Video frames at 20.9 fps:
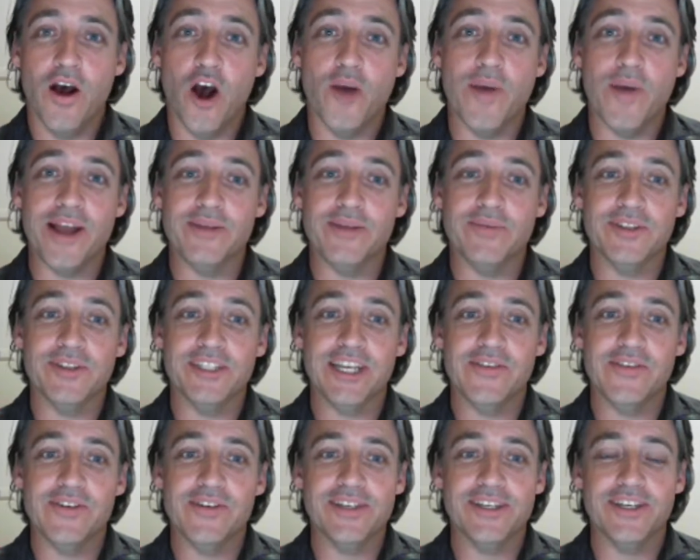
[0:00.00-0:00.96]
I'm Adam
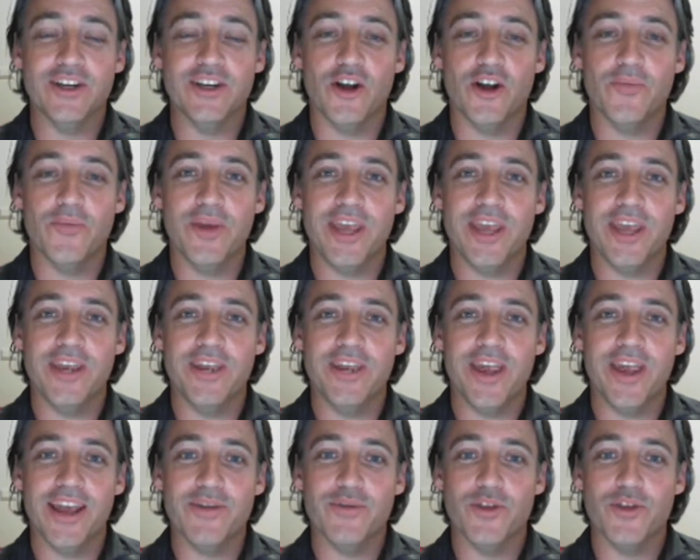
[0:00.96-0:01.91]
Stevenson and I'm here
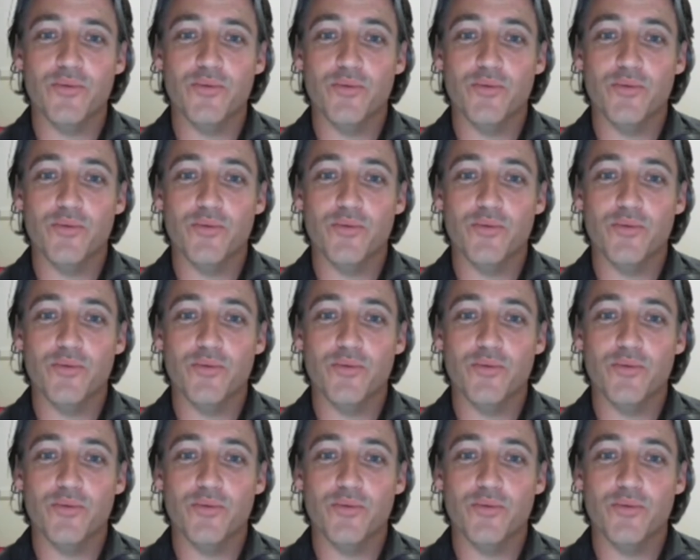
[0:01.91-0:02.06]
today with